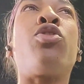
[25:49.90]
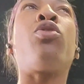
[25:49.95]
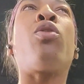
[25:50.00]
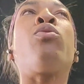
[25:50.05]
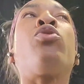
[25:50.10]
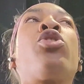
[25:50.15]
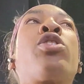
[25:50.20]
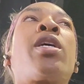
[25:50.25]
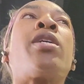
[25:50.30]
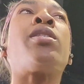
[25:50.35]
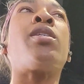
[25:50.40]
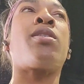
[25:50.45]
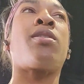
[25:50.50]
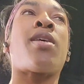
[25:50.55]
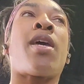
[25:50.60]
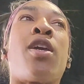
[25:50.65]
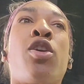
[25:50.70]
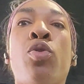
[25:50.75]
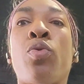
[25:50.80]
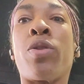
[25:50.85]
don't just get to
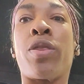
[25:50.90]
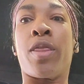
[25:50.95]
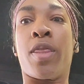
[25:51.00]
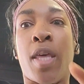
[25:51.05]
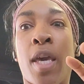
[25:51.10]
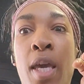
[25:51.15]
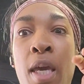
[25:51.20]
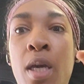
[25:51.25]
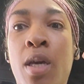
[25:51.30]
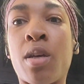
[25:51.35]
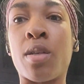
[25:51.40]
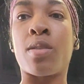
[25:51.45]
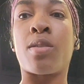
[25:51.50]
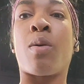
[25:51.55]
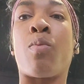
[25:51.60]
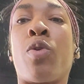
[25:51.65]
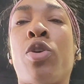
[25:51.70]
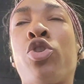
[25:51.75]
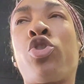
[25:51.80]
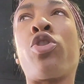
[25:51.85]
say you think
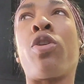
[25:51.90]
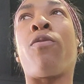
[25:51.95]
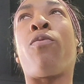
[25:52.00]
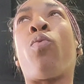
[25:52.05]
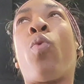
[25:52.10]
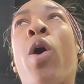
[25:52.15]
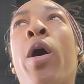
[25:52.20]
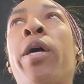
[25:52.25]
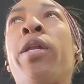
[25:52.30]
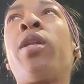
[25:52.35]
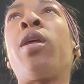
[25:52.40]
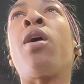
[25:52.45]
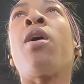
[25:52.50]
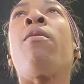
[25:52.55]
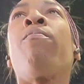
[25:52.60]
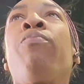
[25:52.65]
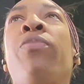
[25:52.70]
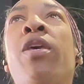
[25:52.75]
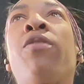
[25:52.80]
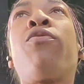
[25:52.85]
someone should have won,
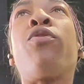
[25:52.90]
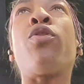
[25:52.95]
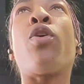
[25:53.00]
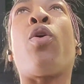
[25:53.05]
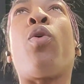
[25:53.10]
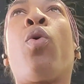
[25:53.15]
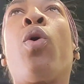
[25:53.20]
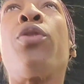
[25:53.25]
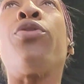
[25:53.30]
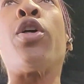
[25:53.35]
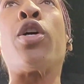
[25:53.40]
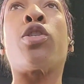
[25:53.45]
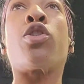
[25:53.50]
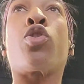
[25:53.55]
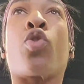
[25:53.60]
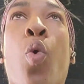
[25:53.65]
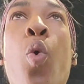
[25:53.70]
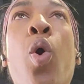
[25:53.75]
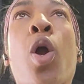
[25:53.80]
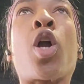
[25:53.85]
even though the
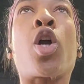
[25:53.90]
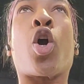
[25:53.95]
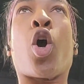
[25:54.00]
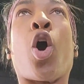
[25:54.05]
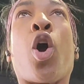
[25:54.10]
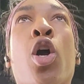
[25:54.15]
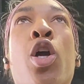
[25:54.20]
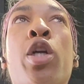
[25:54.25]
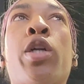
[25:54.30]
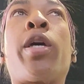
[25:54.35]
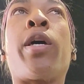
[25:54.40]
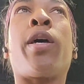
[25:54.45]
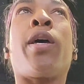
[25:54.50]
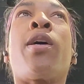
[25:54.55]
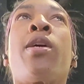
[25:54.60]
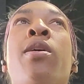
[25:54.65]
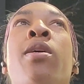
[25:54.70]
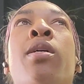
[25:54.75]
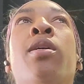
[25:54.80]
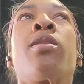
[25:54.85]
scorecard
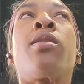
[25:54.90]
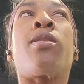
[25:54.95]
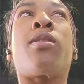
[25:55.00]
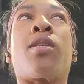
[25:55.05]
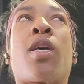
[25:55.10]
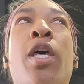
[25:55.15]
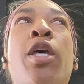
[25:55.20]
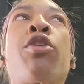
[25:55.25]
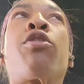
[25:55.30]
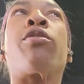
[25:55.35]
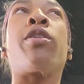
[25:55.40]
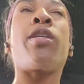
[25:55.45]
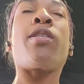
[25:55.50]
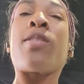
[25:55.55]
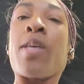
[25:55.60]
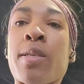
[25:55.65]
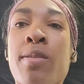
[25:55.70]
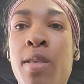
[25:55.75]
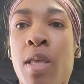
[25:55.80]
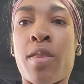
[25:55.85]
clearly
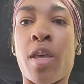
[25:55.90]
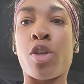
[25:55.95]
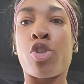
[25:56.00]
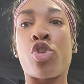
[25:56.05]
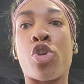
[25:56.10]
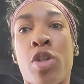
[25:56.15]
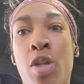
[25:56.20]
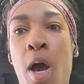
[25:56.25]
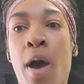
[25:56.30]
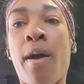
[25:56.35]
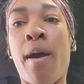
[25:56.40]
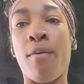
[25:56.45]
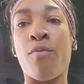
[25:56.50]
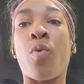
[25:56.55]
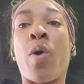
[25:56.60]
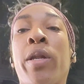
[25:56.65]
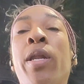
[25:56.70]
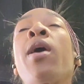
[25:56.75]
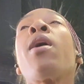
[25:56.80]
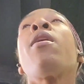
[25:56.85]
says that they should not have won.